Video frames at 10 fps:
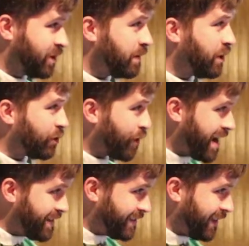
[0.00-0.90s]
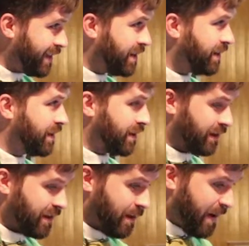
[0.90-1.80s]
to be crazy
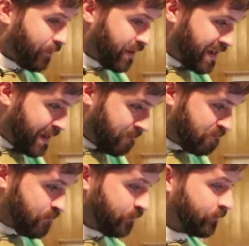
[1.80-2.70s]
about him.